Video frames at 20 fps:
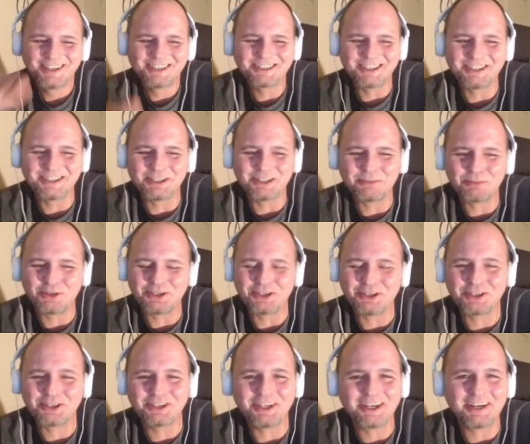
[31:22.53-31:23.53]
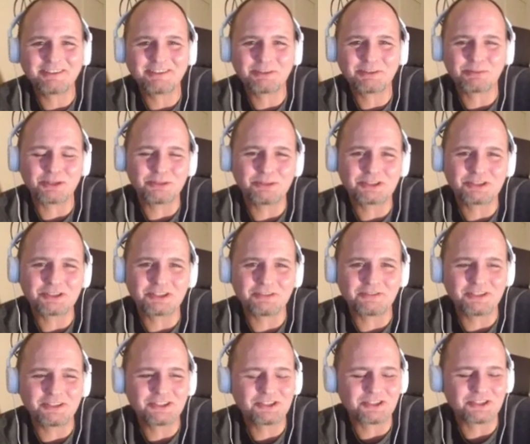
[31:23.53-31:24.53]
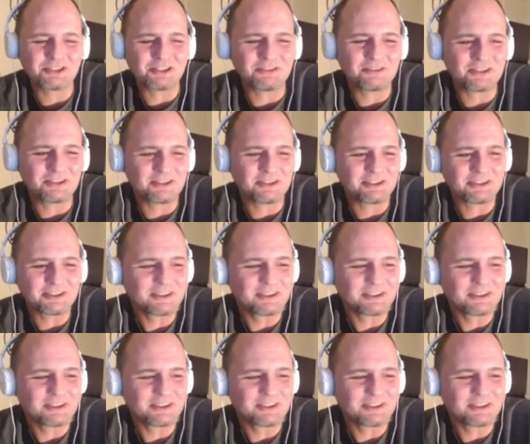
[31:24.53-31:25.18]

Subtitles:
It's getting to the point you're gonna have to pretty much defend yourself, I think.